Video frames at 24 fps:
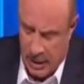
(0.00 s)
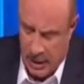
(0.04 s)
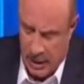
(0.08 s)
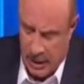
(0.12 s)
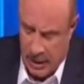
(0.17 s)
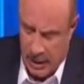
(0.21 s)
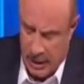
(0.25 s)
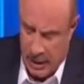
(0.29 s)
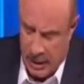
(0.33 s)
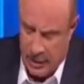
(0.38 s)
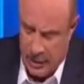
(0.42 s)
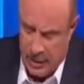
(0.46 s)

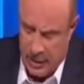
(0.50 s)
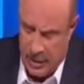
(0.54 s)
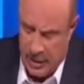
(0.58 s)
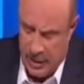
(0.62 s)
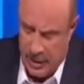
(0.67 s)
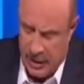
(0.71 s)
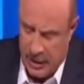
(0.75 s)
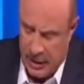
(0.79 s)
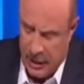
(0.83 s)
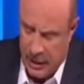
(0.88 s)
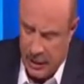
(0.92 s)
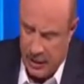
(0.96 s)
And you
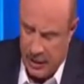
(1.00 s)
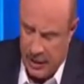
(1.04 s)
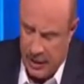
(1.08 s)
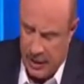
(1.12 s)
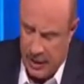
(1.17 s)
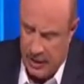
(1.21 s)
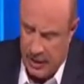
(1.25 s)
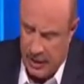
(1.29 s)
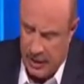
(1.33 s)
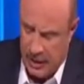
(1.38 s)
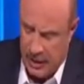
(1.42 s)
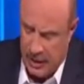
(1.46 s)
say, do
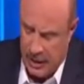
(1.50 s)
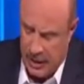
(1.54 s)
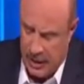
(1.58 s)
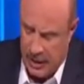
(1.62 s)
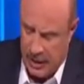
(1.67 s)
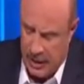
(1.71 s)
anything like